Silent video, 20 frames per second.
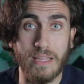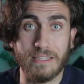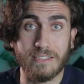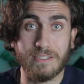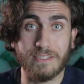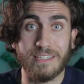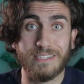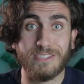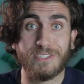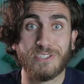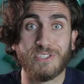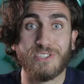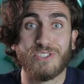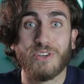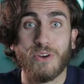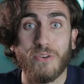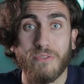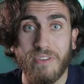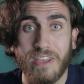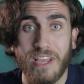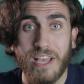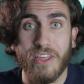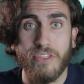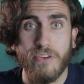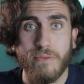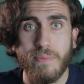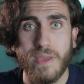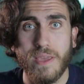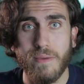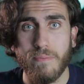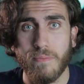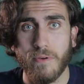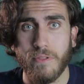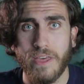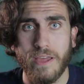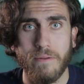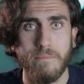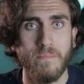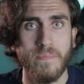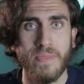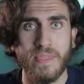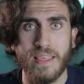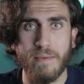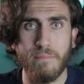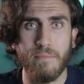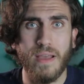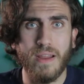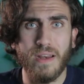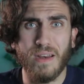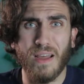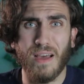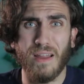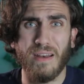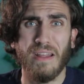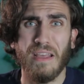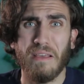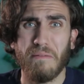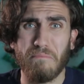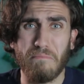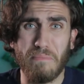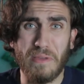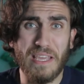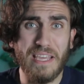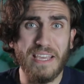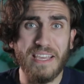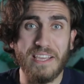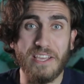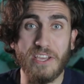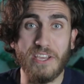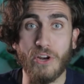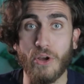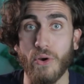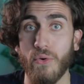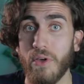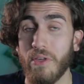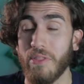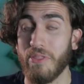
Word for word: That's that's serving other people that that might not be, you know,